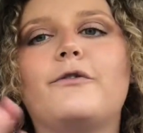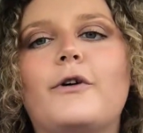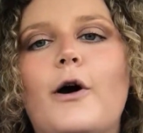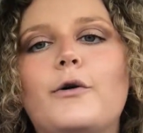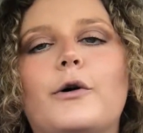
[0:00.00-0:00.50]

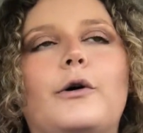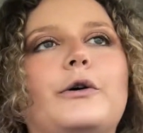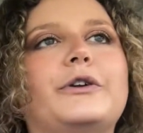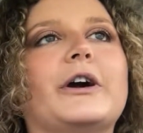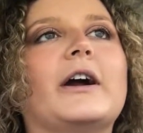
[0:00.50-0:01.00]
phone
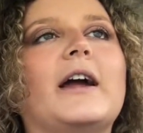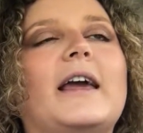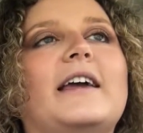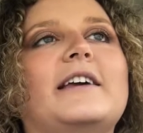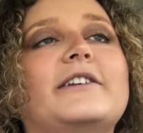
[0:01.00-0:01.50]
holder
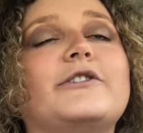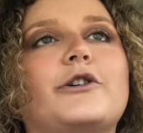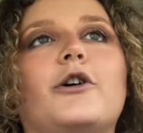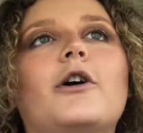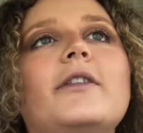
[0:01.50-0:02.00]
is
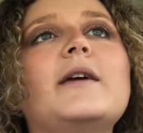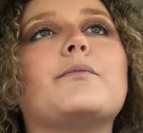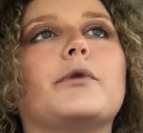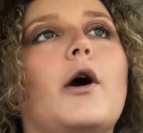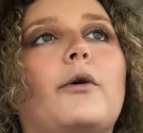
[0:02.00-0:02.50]
currently
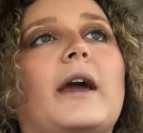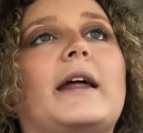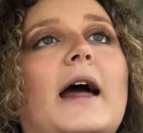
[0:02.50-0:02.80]
broken.